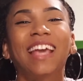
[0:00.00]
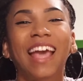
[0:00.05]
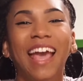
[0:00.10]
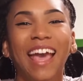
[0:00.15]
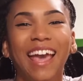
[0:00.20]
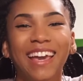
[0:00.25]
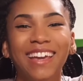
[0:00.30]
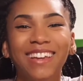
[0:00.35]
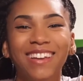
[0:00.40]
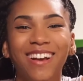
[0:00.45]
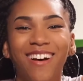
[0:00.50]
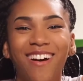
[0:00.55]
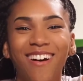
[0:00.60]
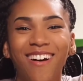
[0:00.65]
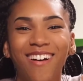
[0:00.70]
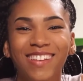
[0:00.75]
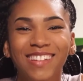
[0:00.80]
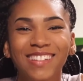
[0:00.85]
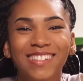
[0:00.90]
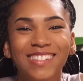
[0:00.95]
Hey
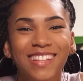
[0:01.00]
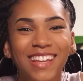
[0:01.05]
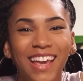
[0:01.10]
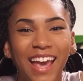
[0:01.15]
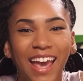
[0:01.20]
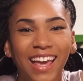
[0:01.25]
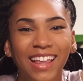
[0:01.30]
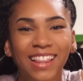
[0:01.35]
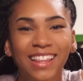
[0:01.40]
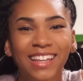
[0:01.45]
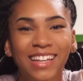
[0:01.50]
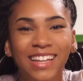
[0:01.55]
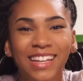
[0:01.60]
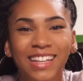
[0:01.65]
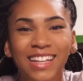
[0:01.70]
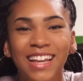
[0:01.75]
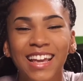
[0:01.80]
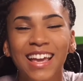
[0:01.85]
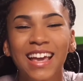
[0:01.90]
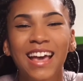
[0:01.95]
y'all, it's
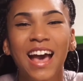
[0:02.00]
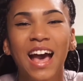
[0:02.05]
Kaylin.